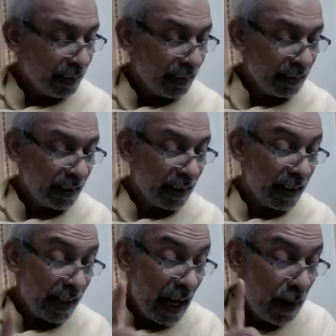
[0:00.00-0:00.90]
The
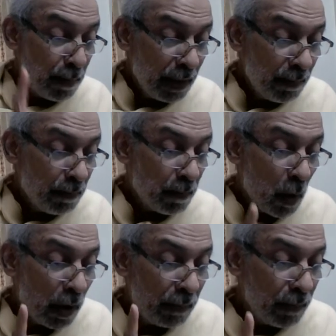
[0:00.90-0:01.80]
grabbing
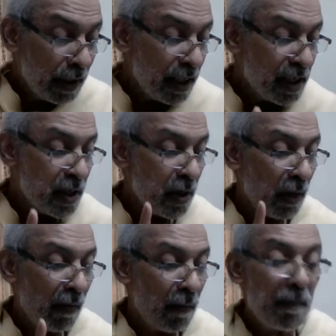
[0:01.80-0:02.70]
modification
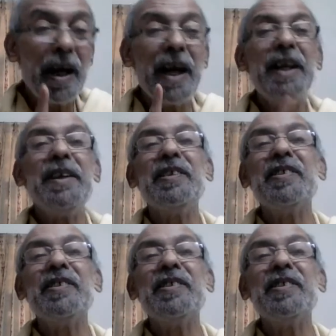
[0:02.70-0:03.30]
of mind is